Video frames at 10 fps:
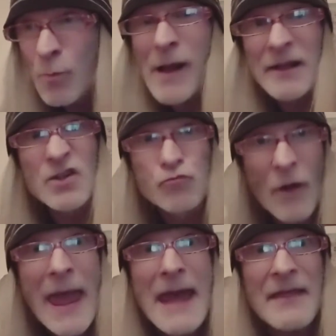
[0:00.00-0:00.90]
Well, it's
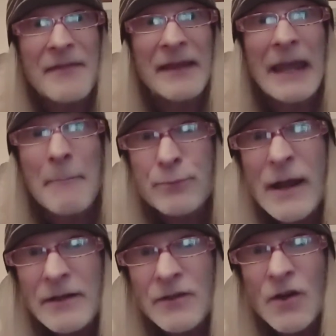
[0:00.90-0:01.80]
rare that they get
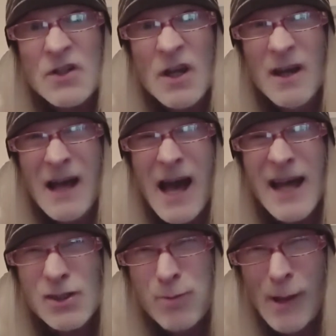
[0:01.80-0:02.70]
pregnant. A
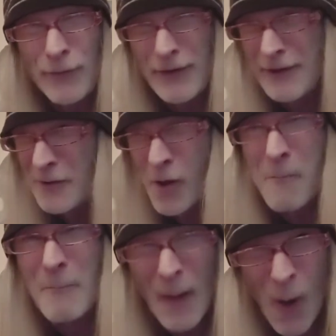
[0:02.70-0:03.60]

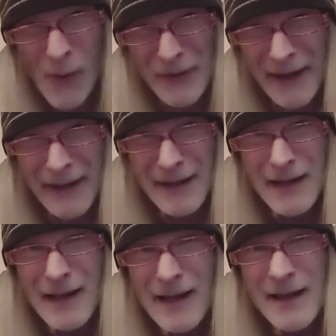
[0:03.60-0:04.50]
12-year-old boy!
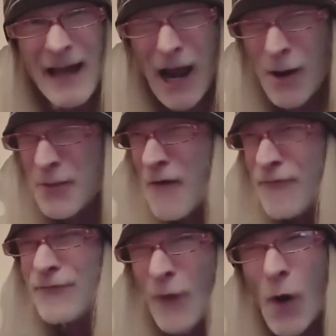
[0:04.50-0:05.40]
How the
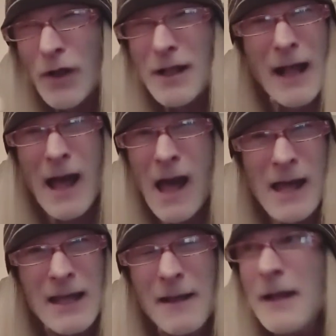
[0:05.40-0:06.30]
fuck
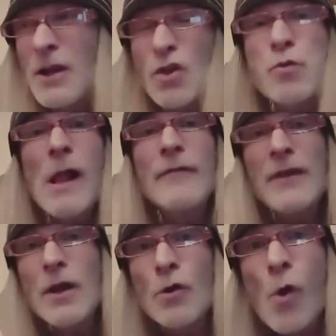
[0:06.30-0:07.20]
can a
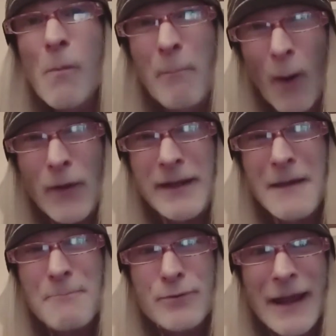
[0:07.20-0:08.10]
12-year-old boy
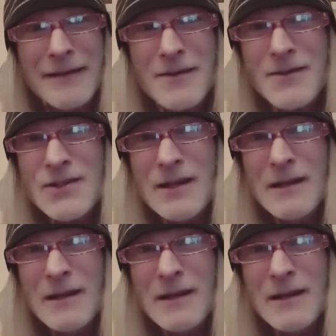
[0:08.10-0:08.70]
get pregnant?